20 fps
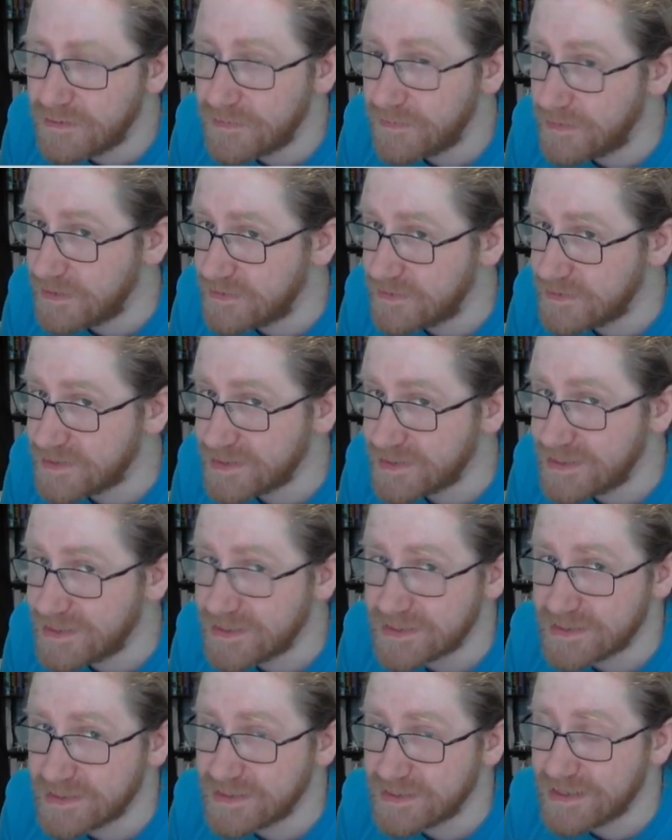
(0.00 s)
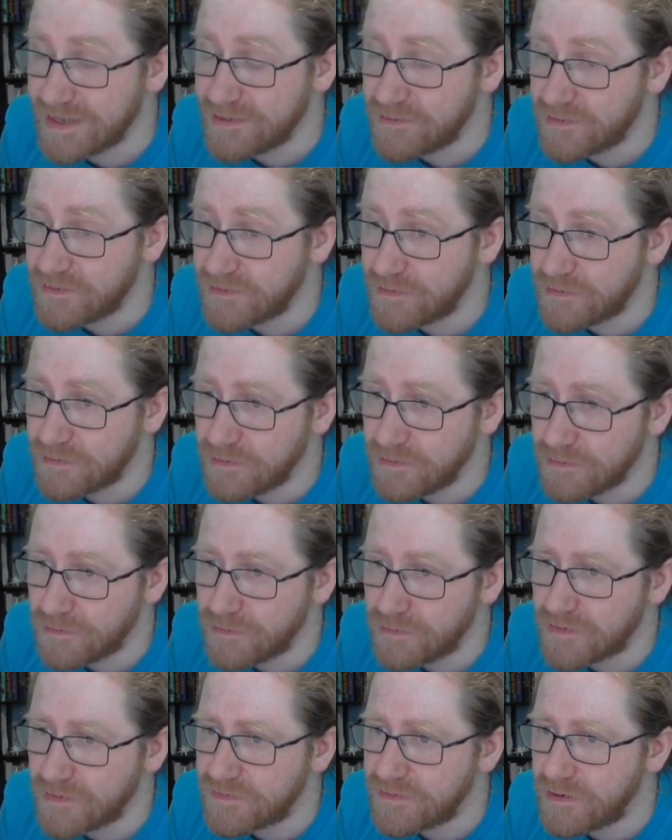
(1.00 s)
This isn't neither a circle
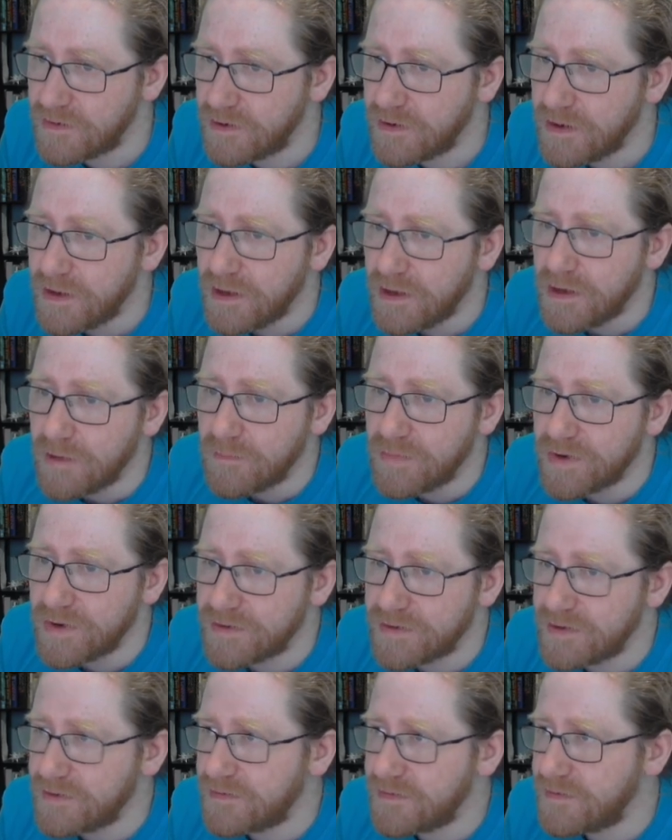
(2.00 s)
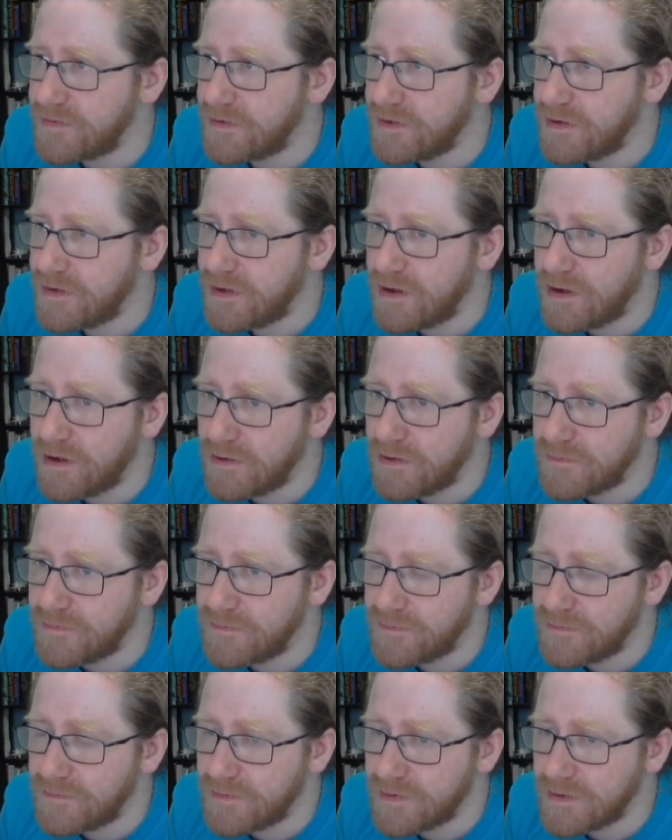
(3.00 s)
or a star, but it's half
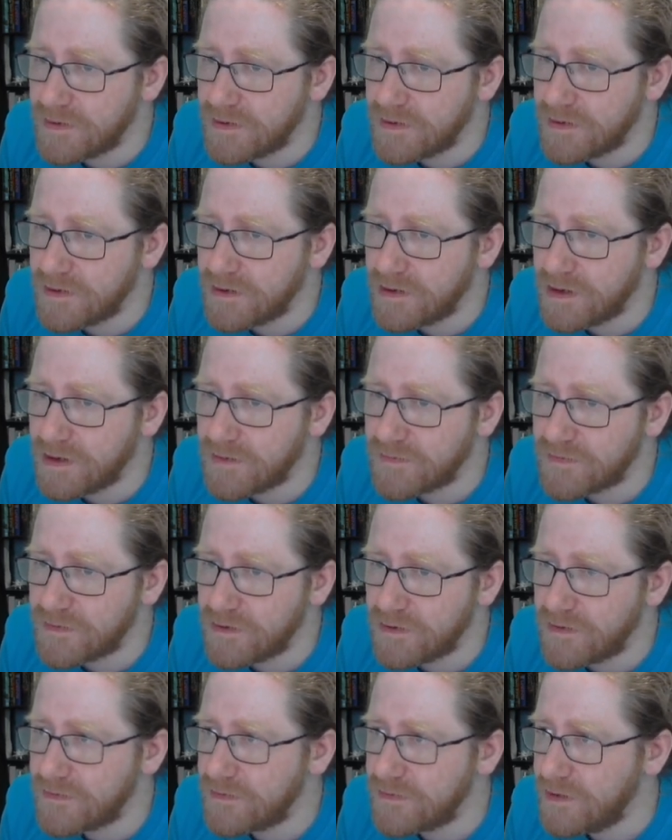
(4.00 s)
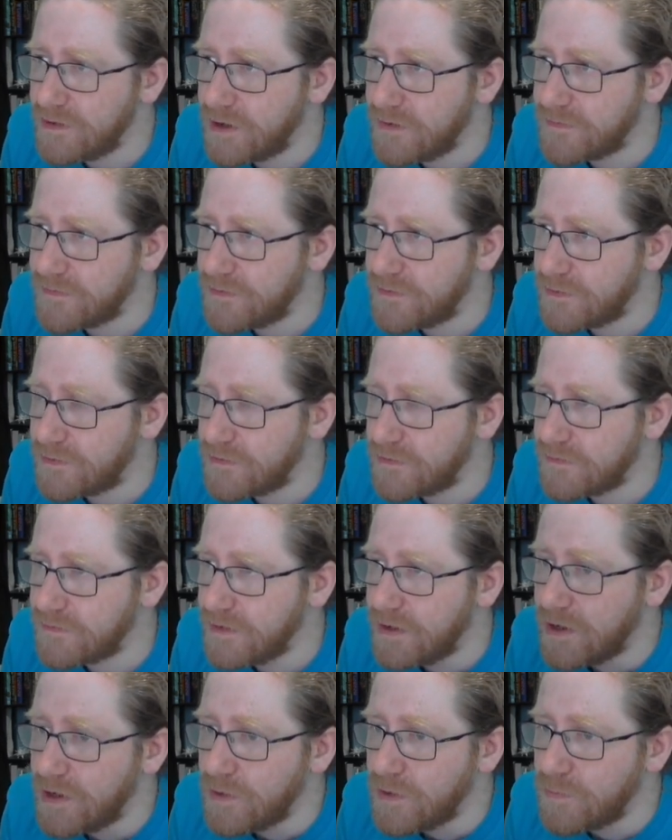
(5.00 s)
stars and half circles.
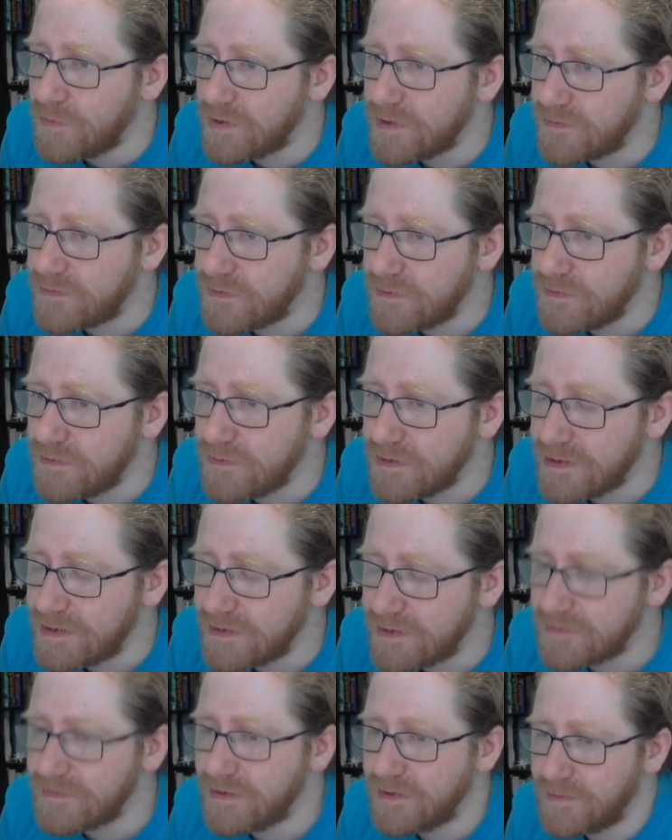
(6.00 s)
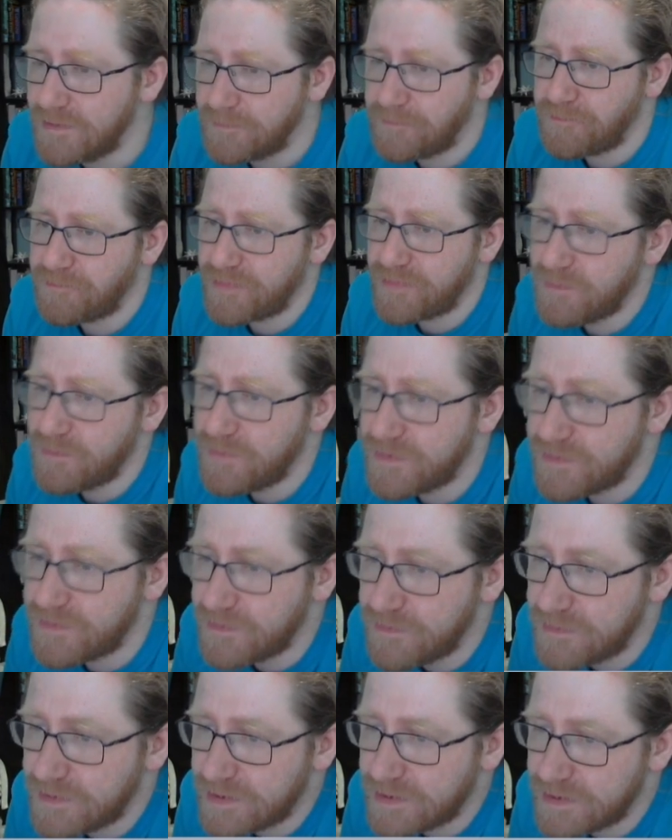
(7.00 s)
We do need
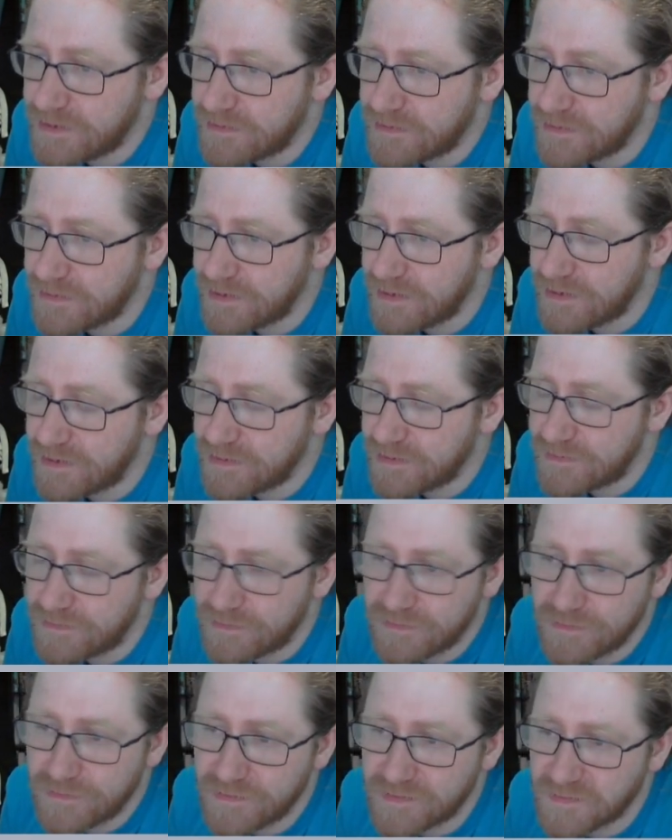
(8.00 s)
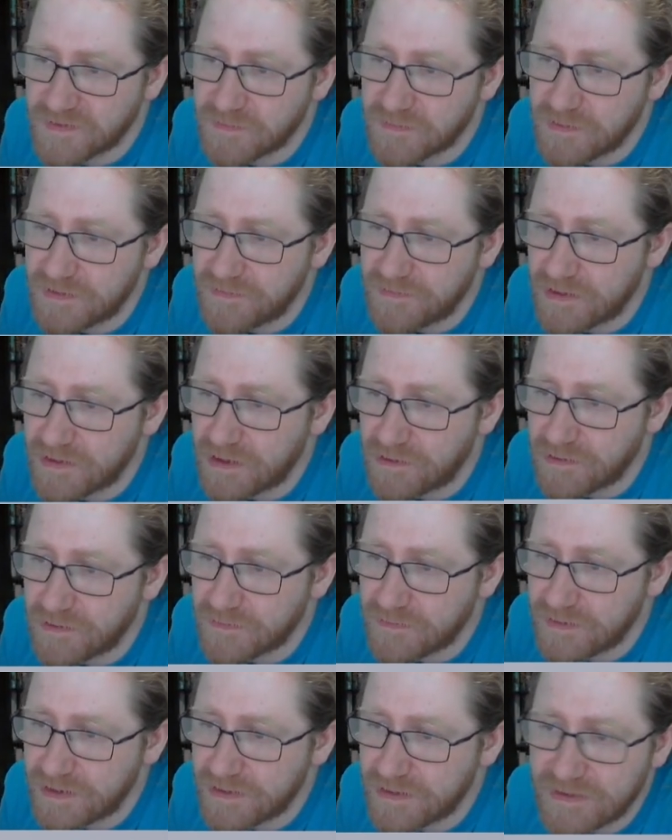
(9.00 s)
to do some splitting and
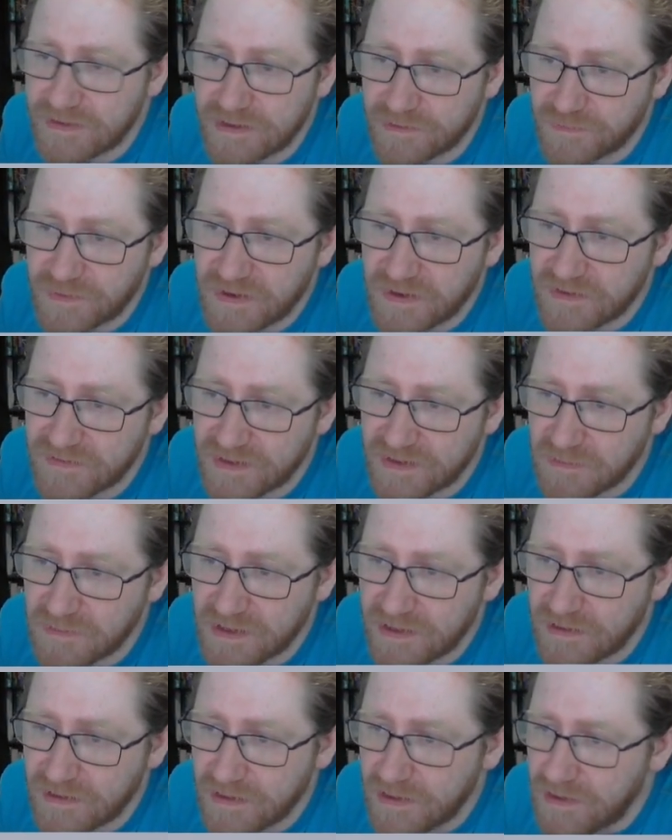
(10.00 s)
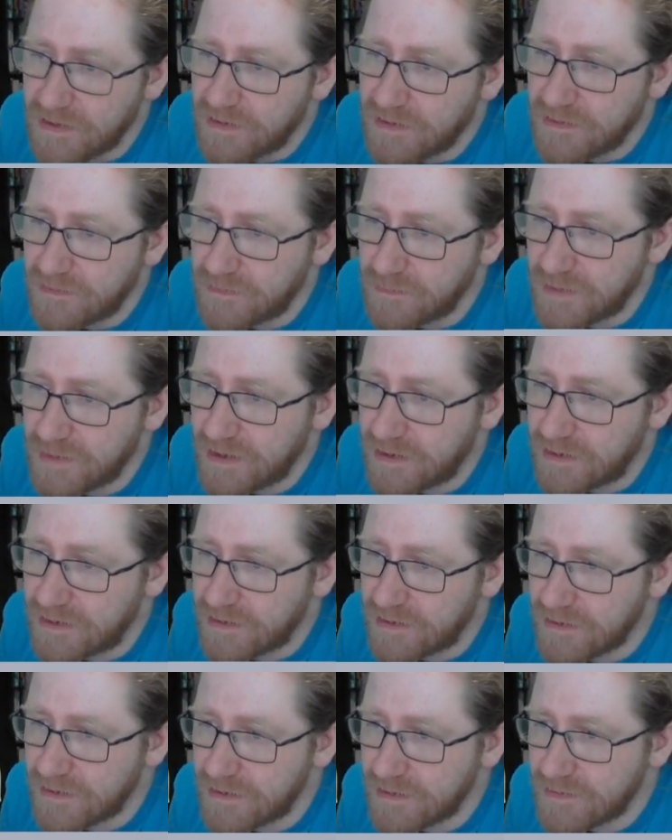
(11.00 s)
cutting and reassembling to
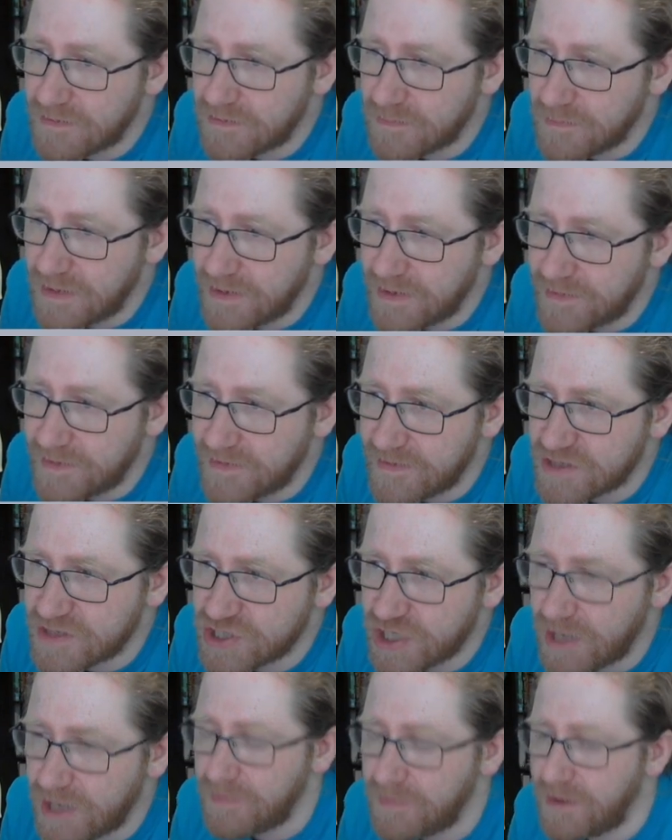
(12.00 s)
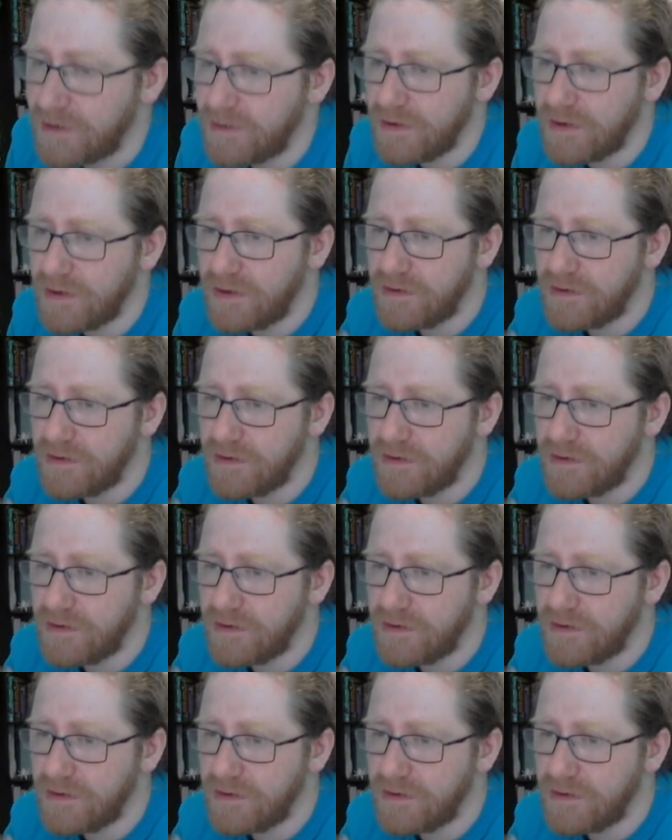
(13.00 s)
make this shape here.